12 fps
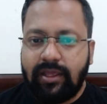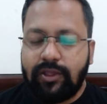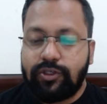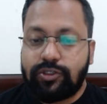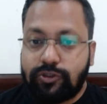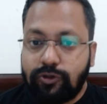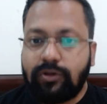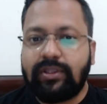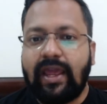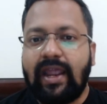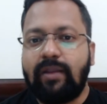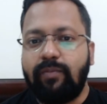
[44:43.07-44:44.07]
so
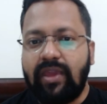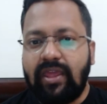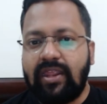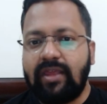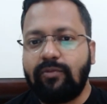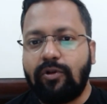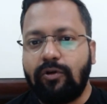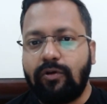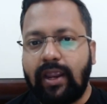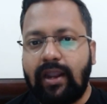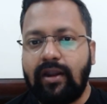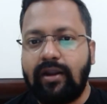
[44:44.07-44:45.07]
that barium
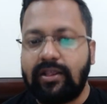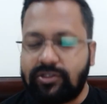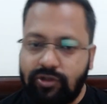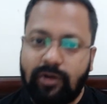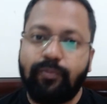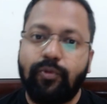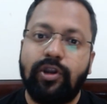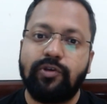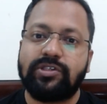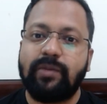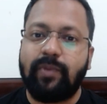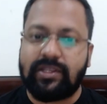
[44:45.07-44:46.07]
chloride does not
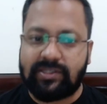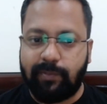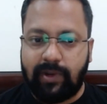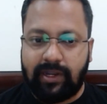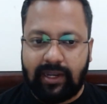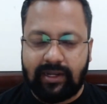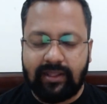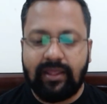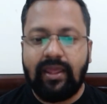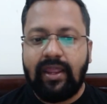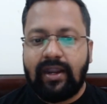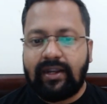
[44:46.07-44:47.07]
produce a precipitate.
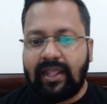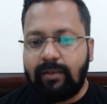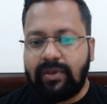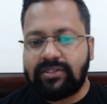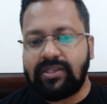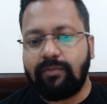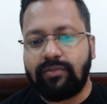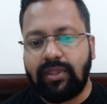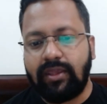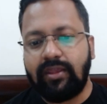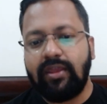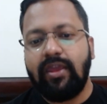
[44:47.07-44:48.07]
Tell me
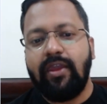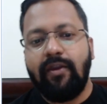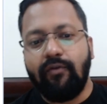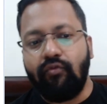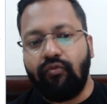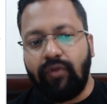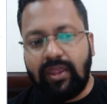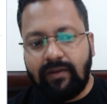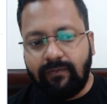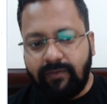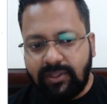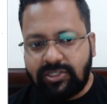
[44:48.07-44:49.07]
something.
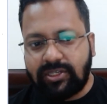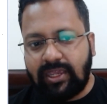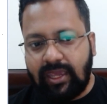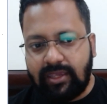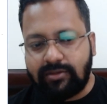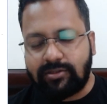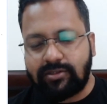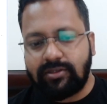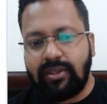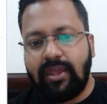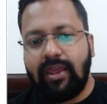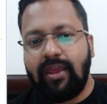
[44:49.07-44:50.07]
In which case
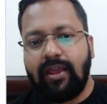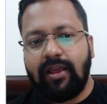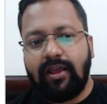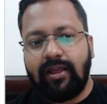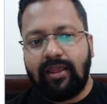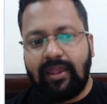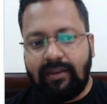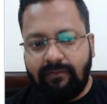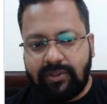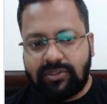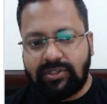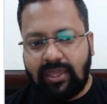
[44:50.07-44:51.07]

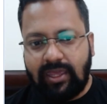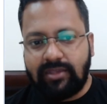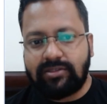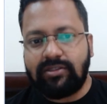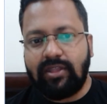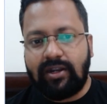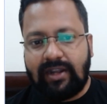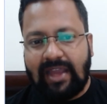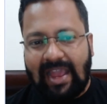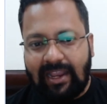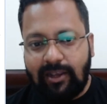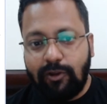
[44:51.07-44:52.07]
the
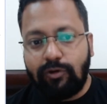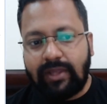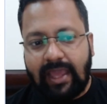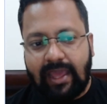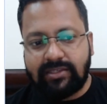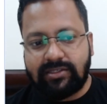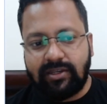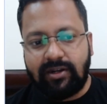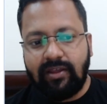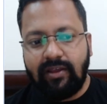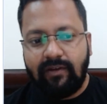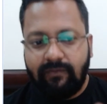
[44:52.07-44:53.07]
dilute
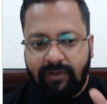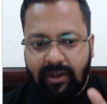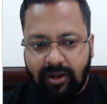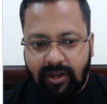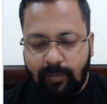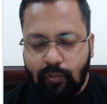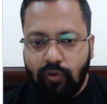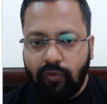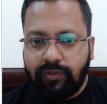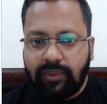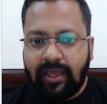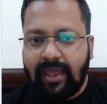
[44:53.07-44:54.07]
acid will
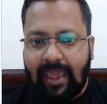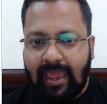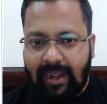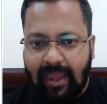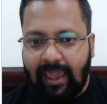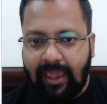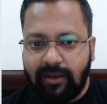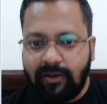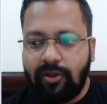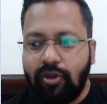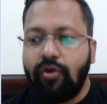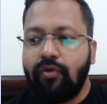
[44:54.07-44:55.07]
remove the anion
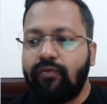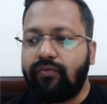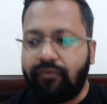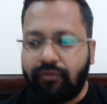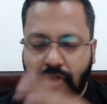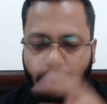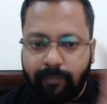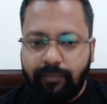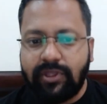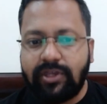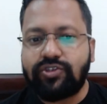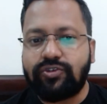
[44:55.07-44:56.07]
from
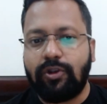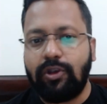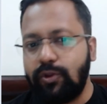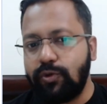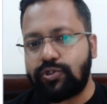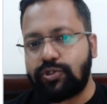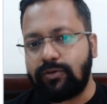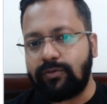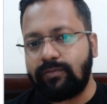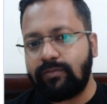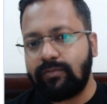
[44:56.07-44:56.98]
the solution